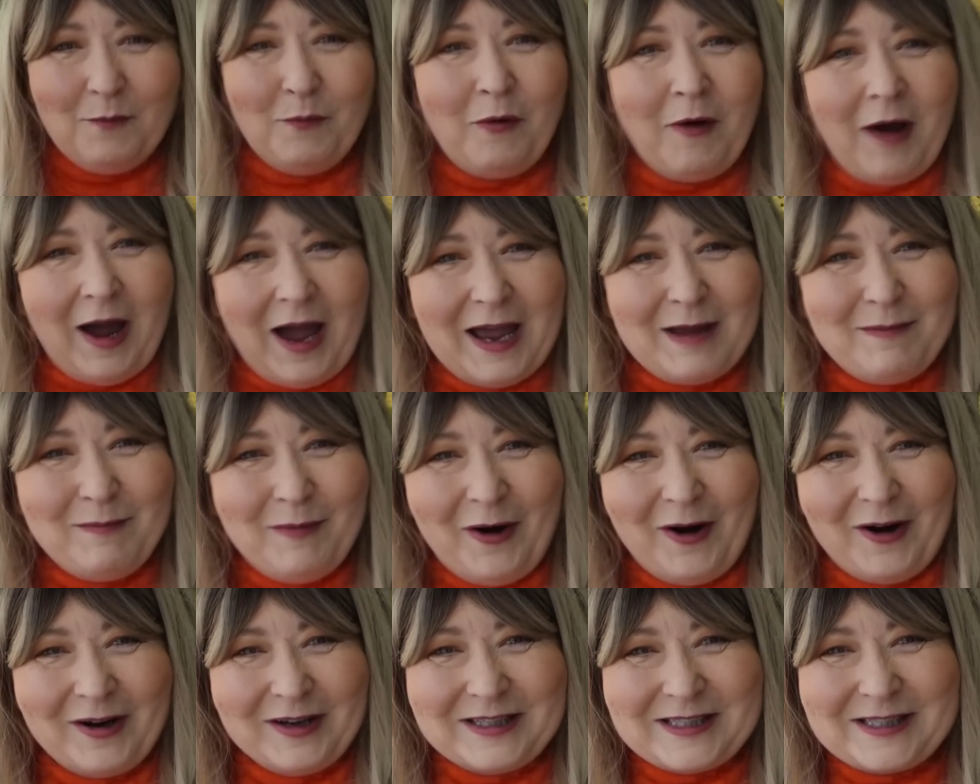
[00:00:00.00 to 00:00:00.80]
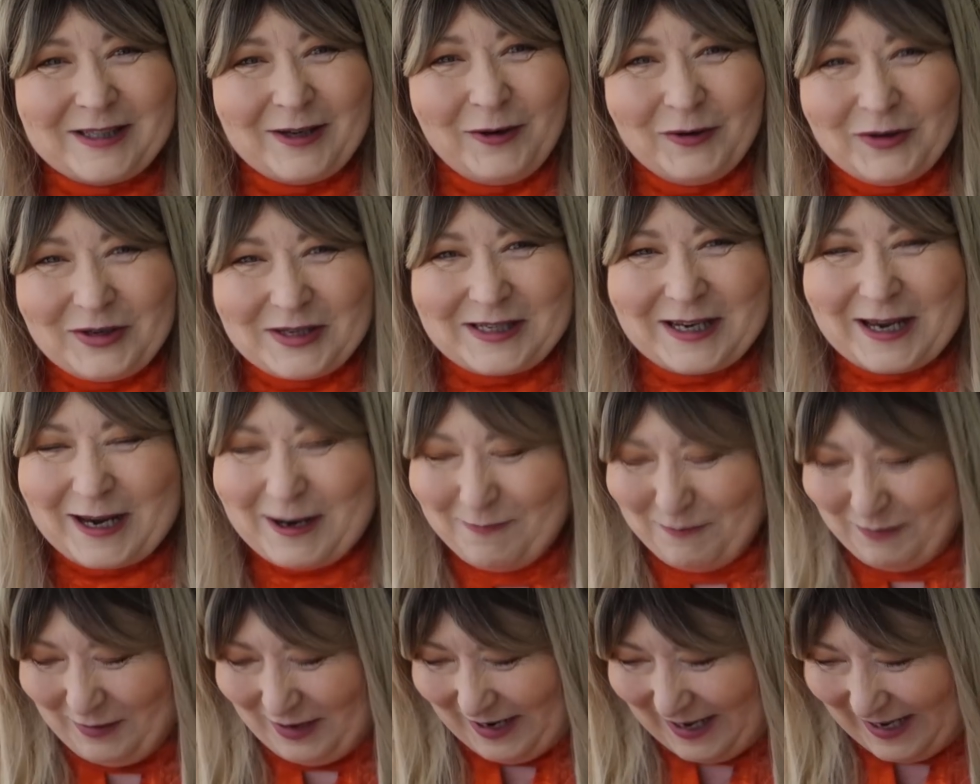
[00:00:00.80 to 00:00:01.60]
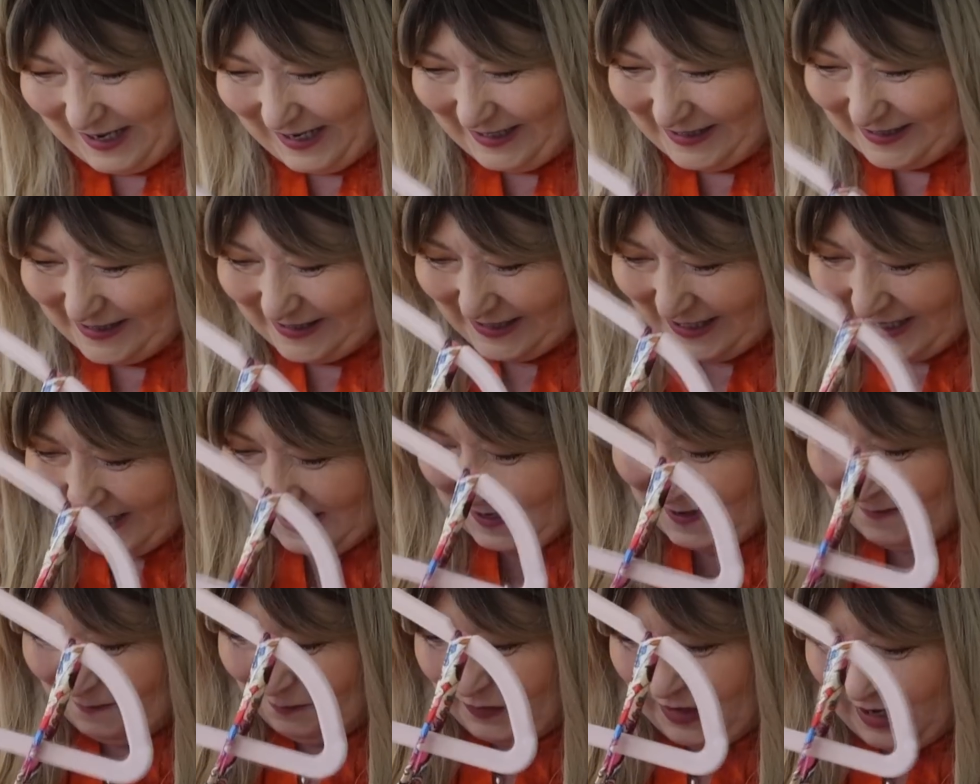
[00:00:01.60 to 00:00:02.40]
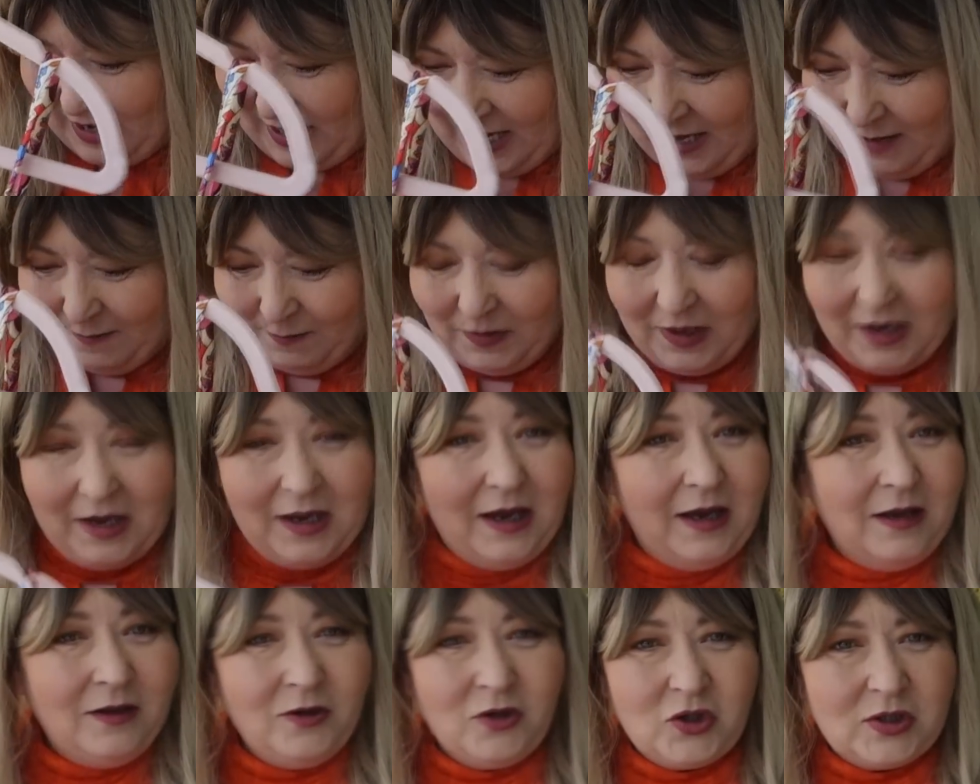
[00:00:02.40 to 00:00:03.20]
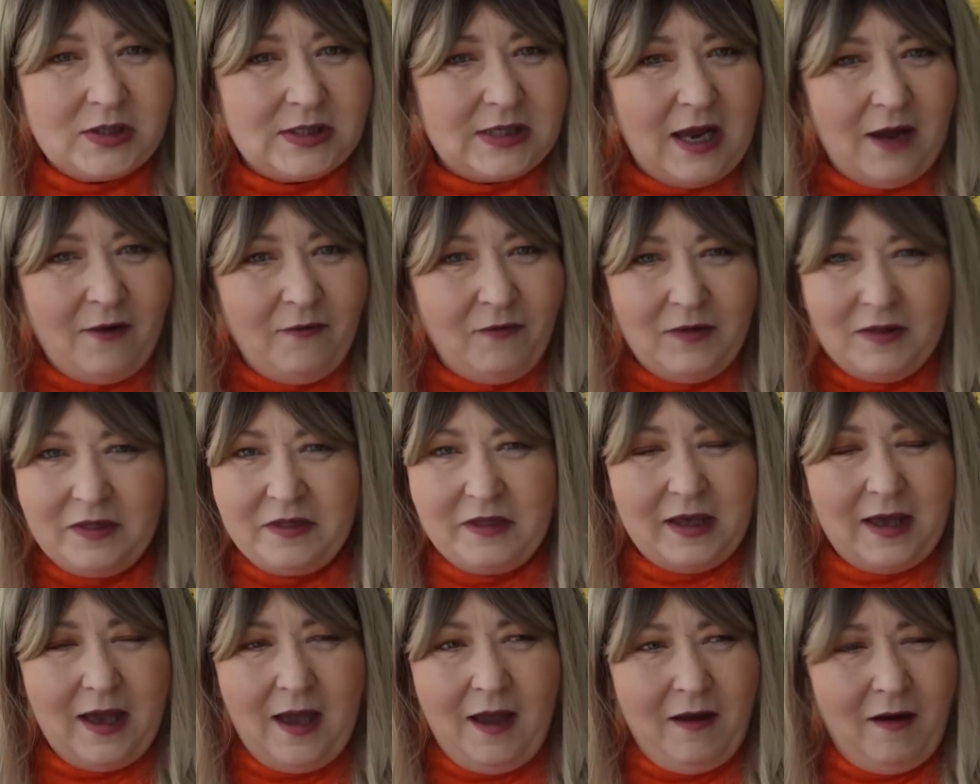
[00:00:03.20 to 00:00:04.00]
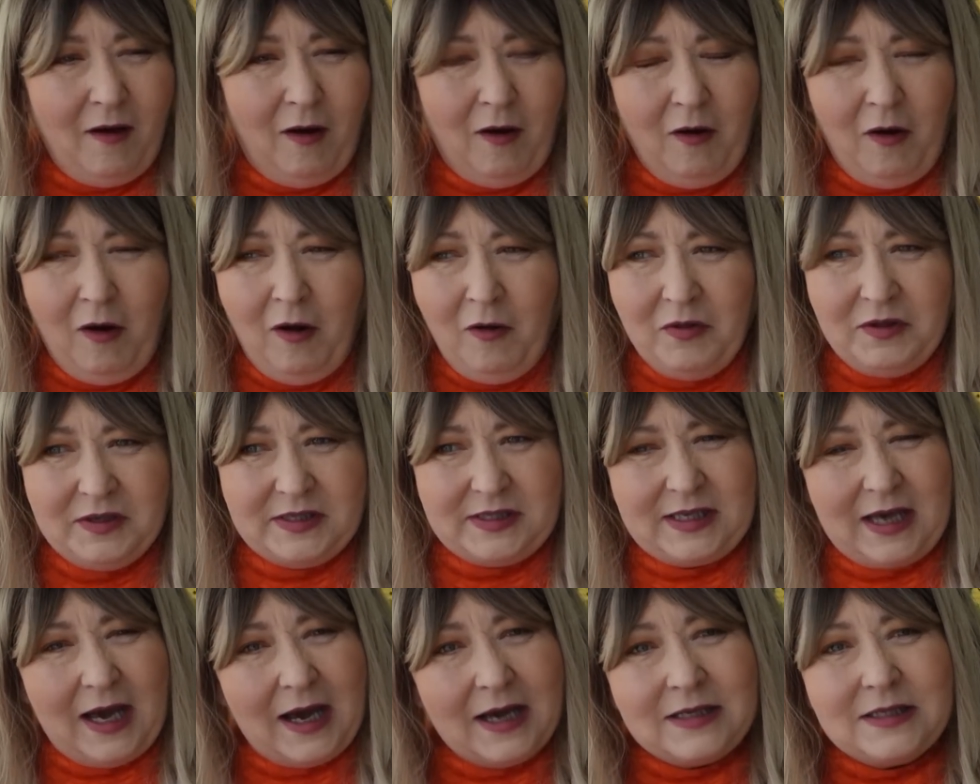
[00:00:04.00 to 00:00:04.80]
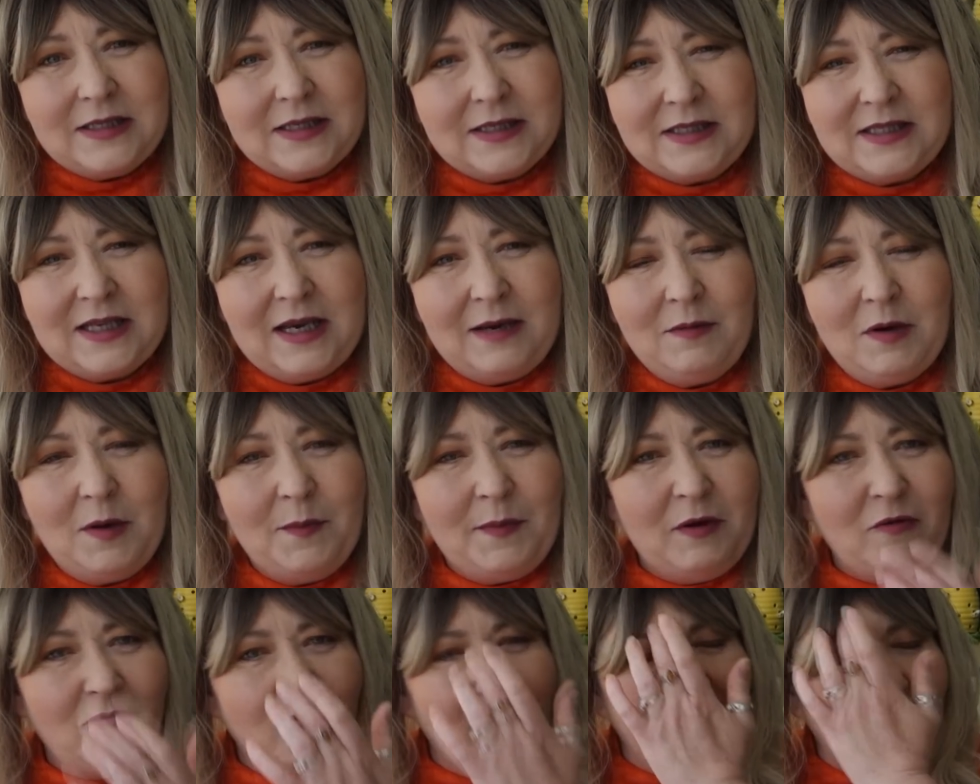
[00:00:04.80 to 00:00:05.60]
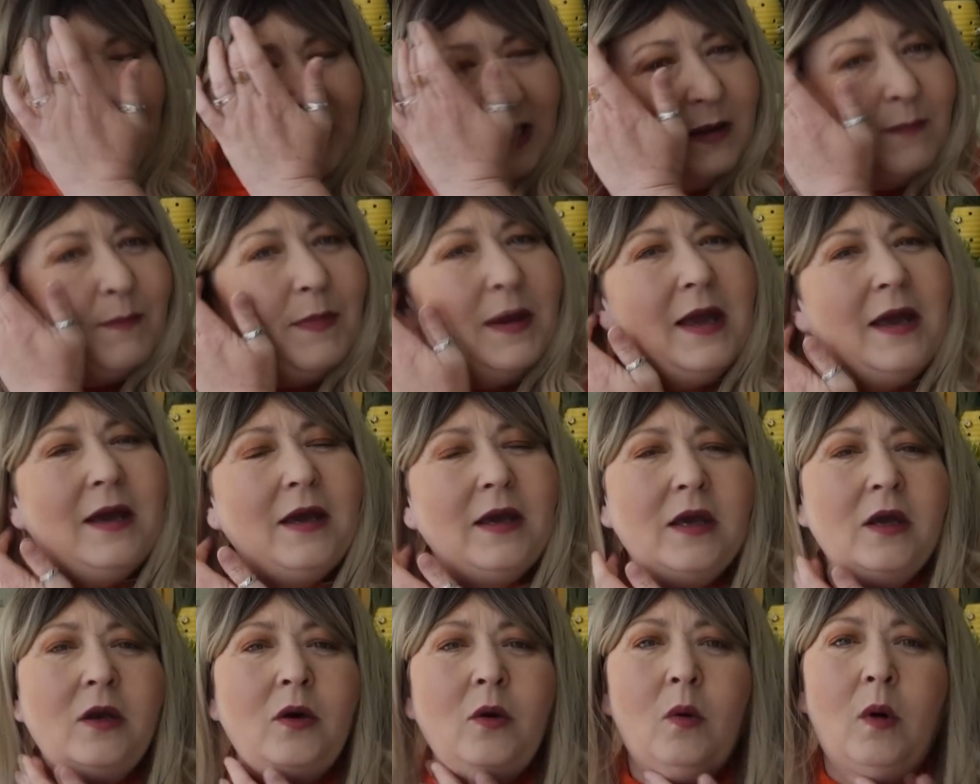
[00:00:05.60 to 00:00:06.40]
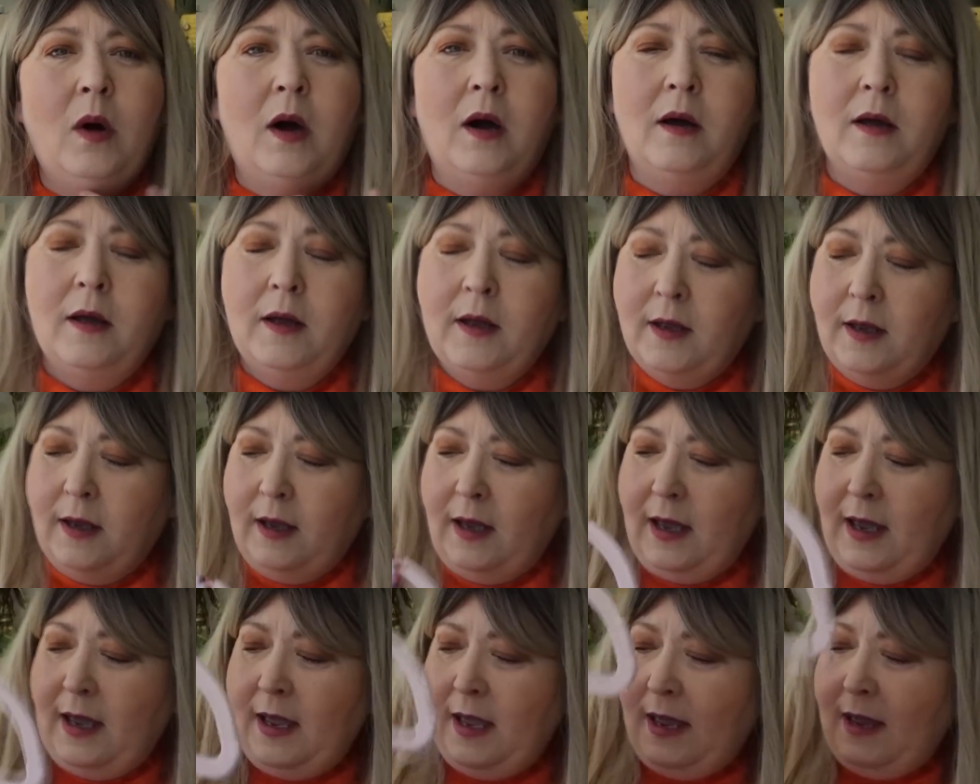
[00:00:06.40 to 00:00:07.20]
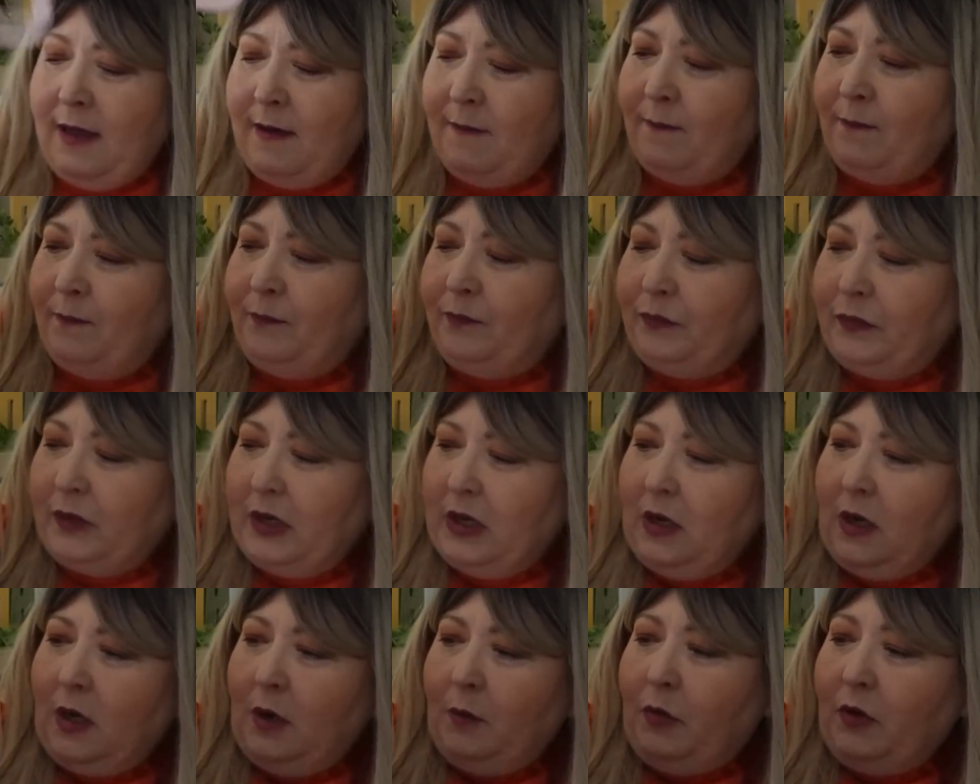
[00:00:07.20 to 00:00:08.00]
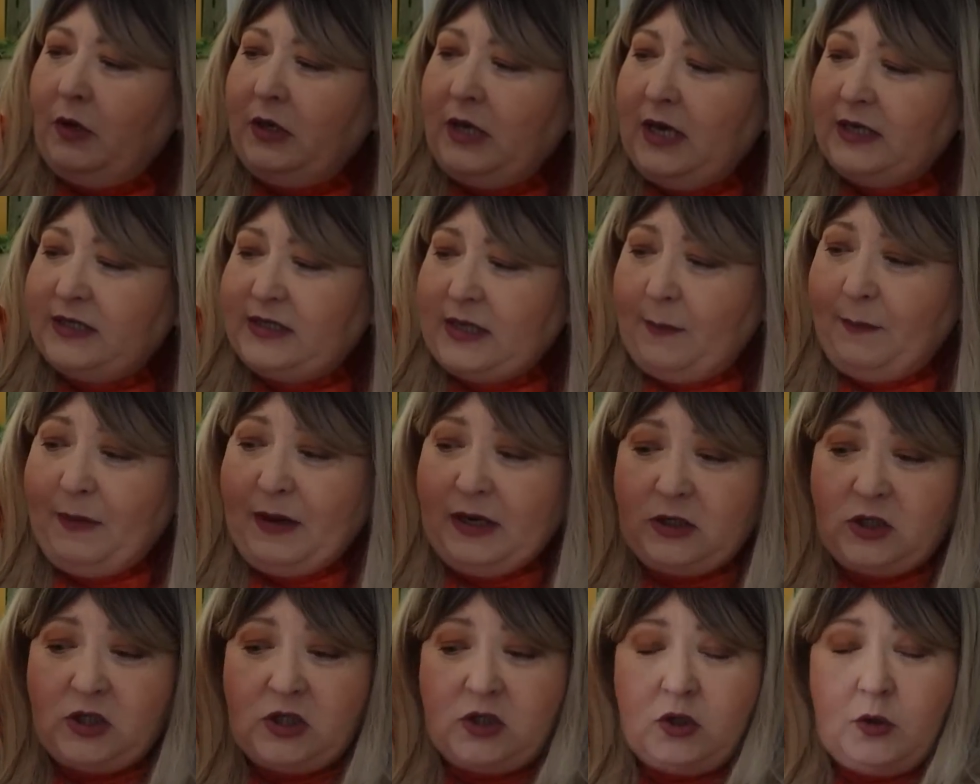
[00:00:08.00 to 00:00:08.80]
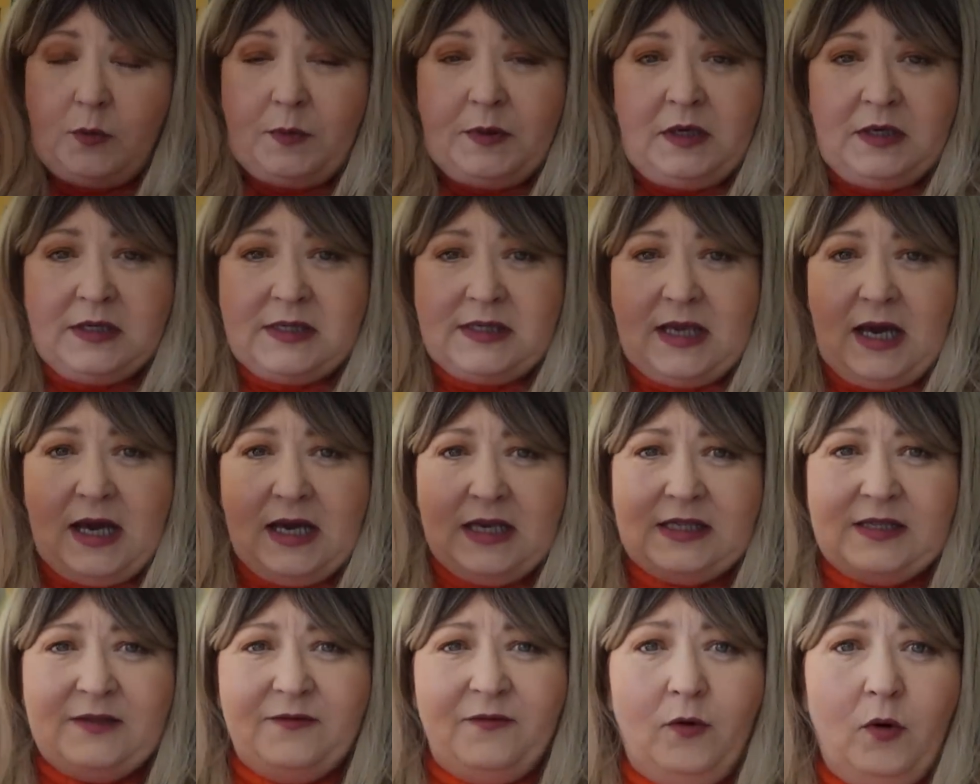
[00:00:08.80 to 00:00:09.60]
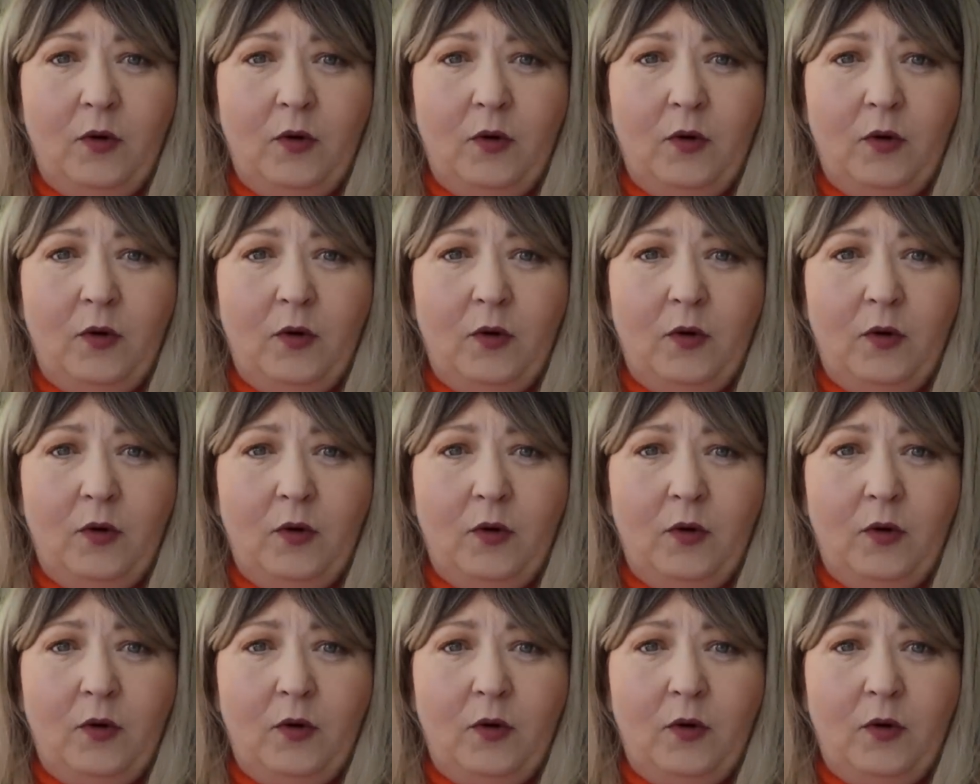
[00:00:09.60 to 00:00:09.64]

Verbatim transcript: Primark, sort it out, please. Um, and just everything, uh, all the sizes seem to be really big. You know, um. But yes, I picked it up in a size